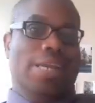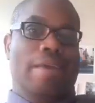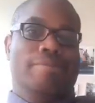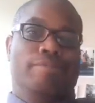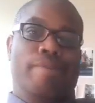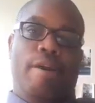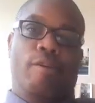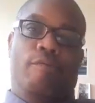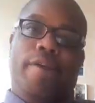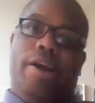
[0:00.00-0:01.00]
It was
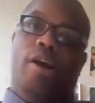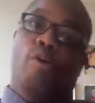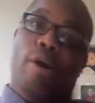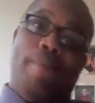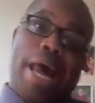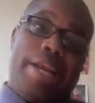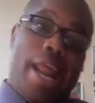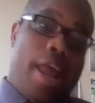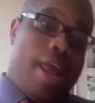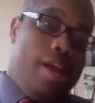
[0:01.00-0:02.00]
welfare all the way back
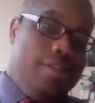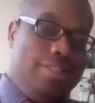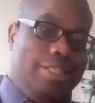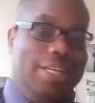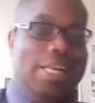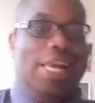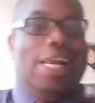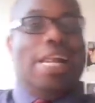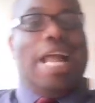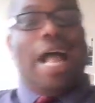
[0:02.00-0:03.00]
then.
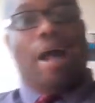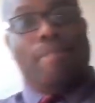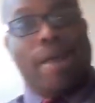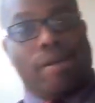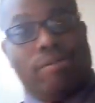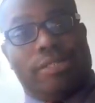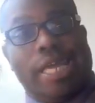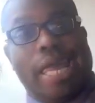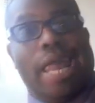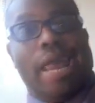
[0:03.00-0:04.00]
I'm not going to
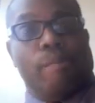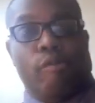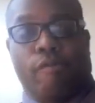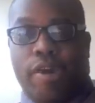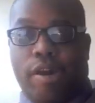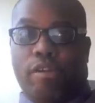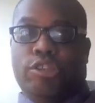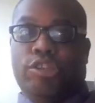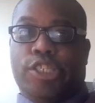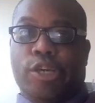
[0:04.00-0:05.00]
take care of both of y'all.
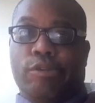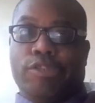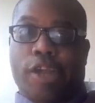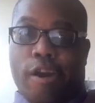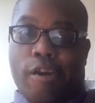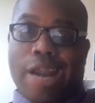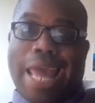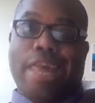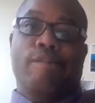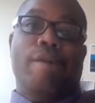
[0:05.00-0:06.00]
You chose her,
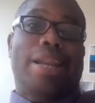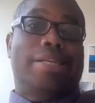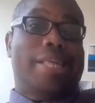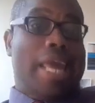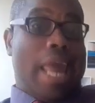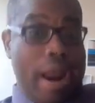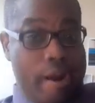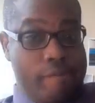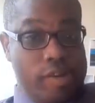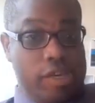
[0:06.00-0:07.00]
now you got to take care
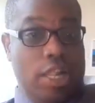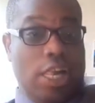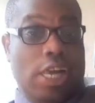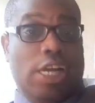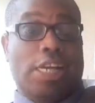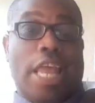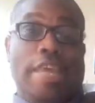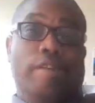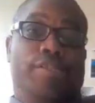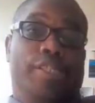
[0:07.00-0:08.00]
of her.
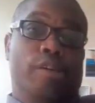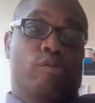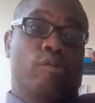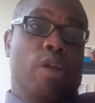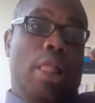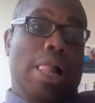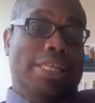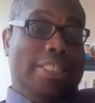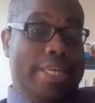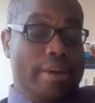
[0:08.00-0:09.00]
And you show
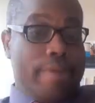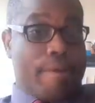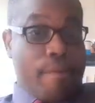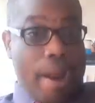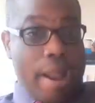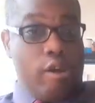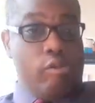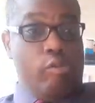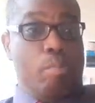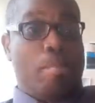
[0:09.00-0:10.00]
till the
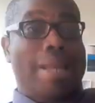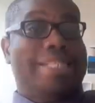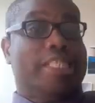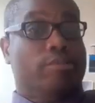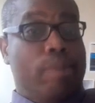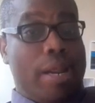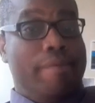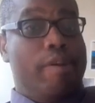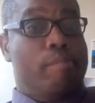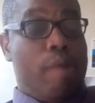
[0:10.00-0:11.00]
ground by the sweat
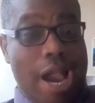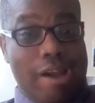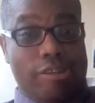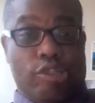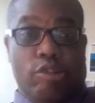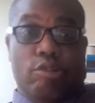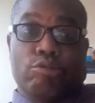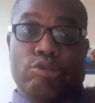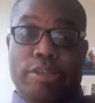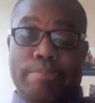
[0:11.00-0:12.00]
of your brow. So
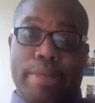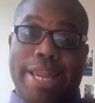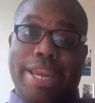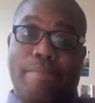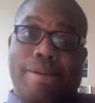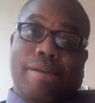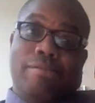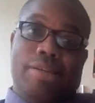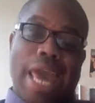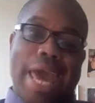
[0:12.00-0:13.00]
those complaining
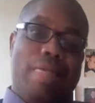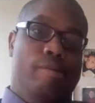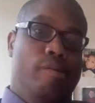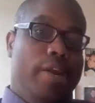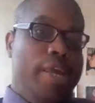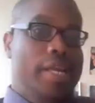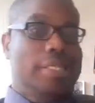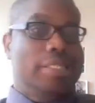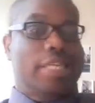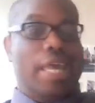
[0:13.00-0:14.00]
about alimony,
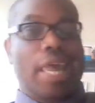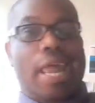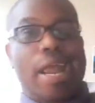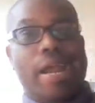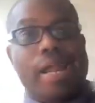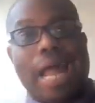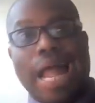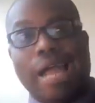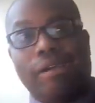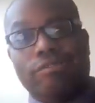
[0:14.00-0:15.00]
uh, taking care of the
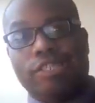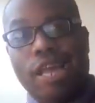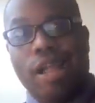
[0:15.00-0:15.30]
house,